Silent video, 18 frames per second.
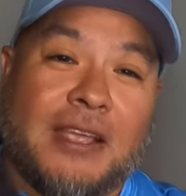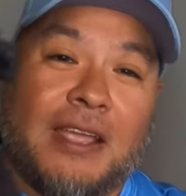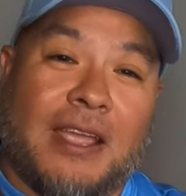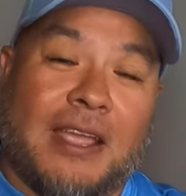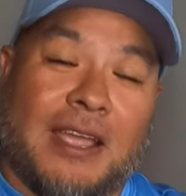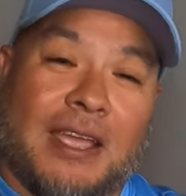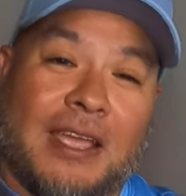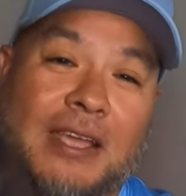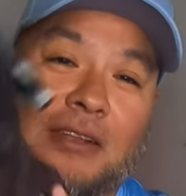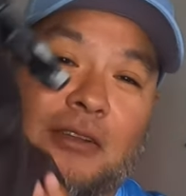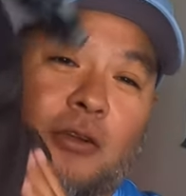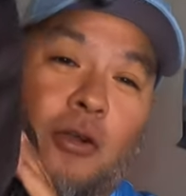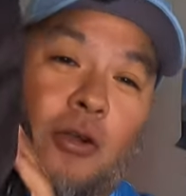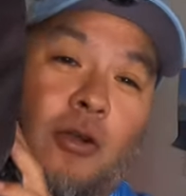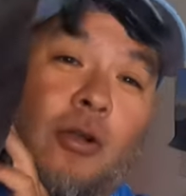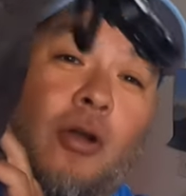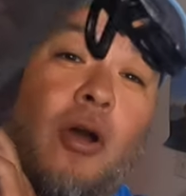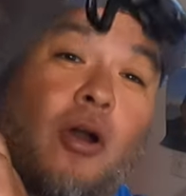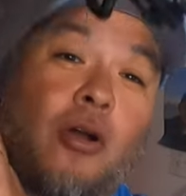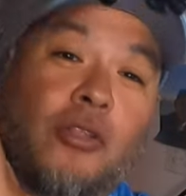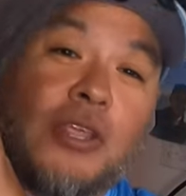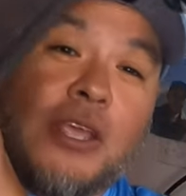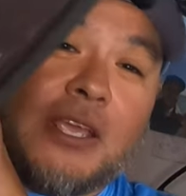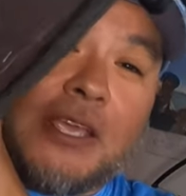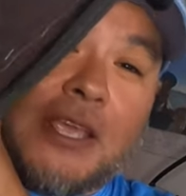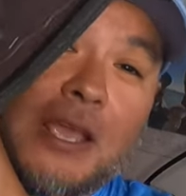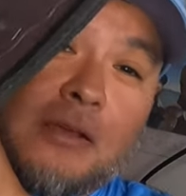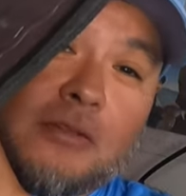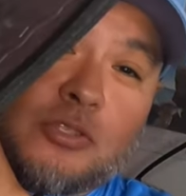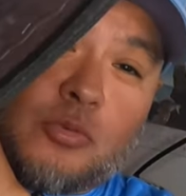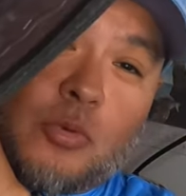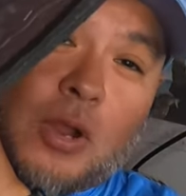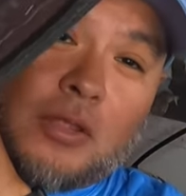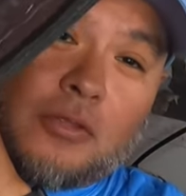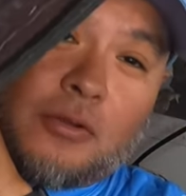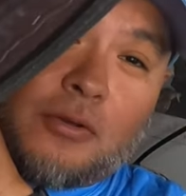and uh, all the accounts
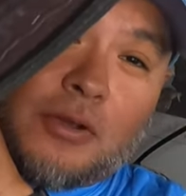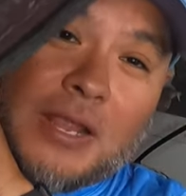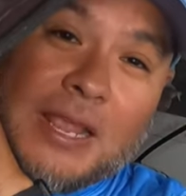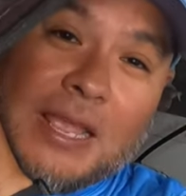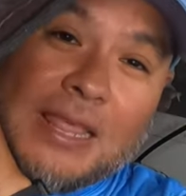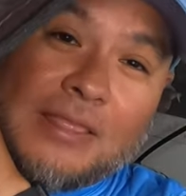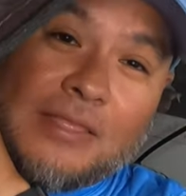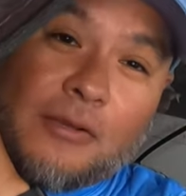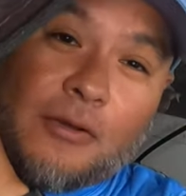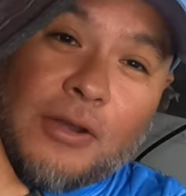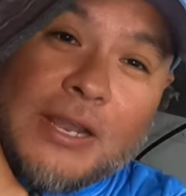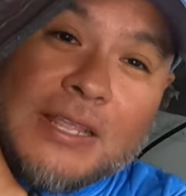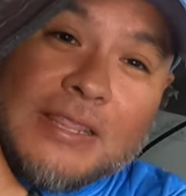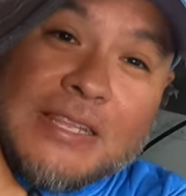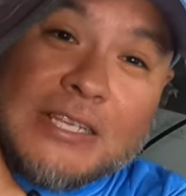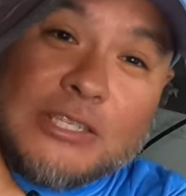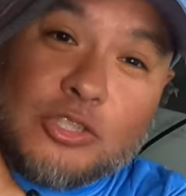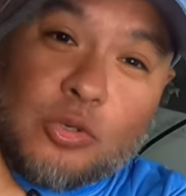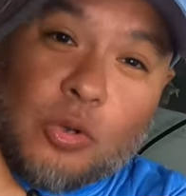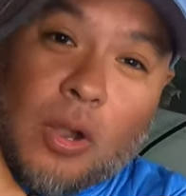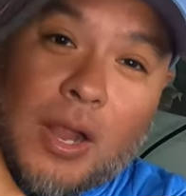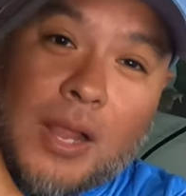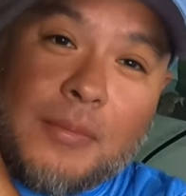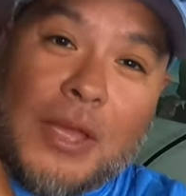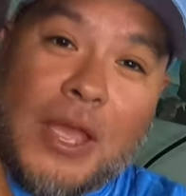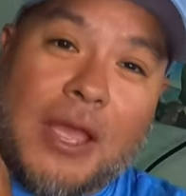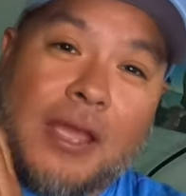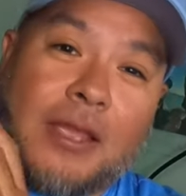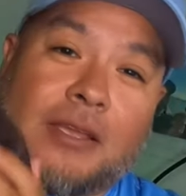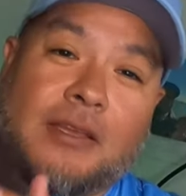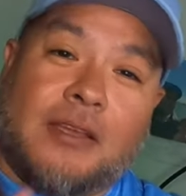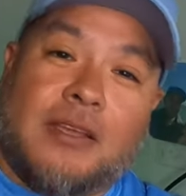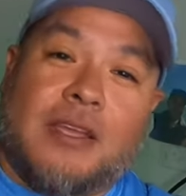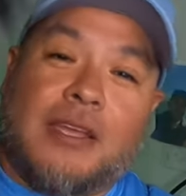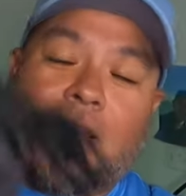rather, and they're in this dry bag,